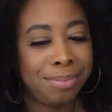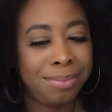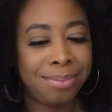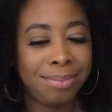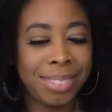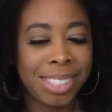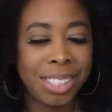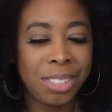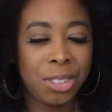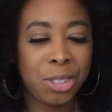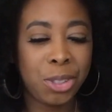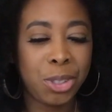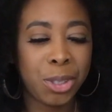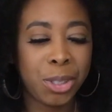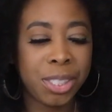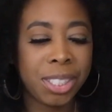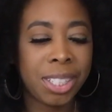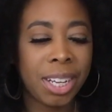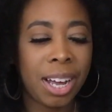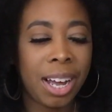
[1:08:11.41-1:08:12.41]
This is your
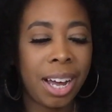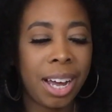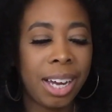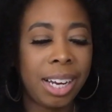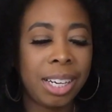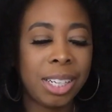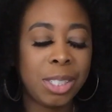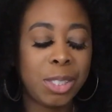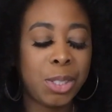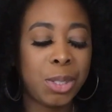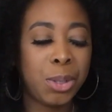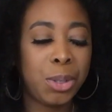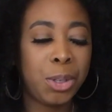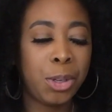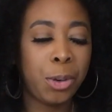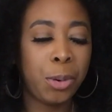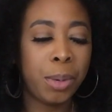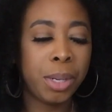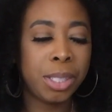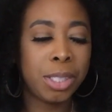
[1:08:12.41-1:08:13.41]
sign to
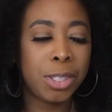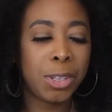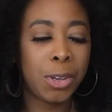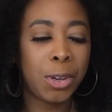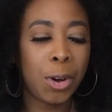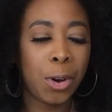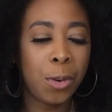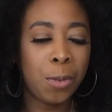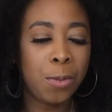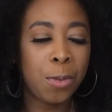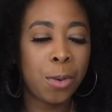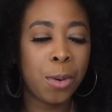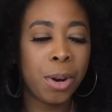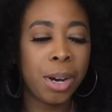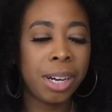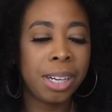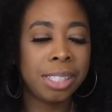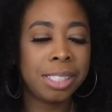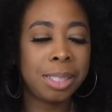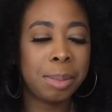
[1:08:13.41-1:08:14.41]
do it, to go for
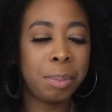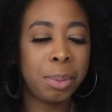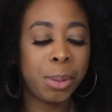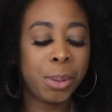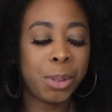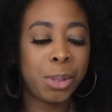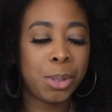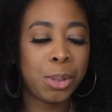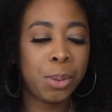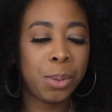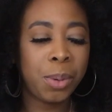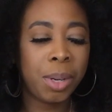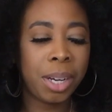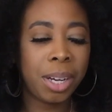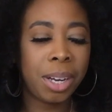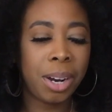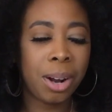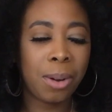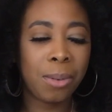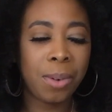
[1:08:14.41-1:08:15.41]
it, to pursue
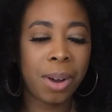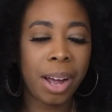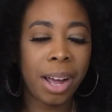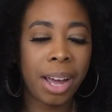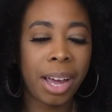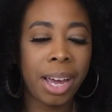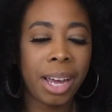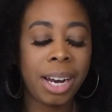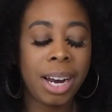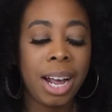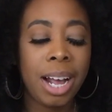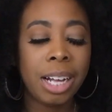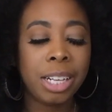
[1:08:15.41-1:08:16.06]
it, all right?